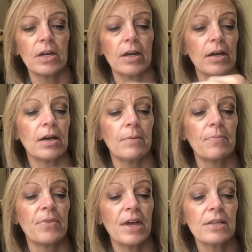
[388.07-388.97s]
um,
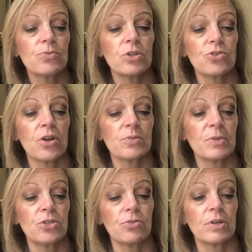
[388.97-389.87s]
that's what draws
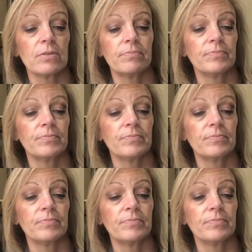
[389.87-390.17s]
me to it.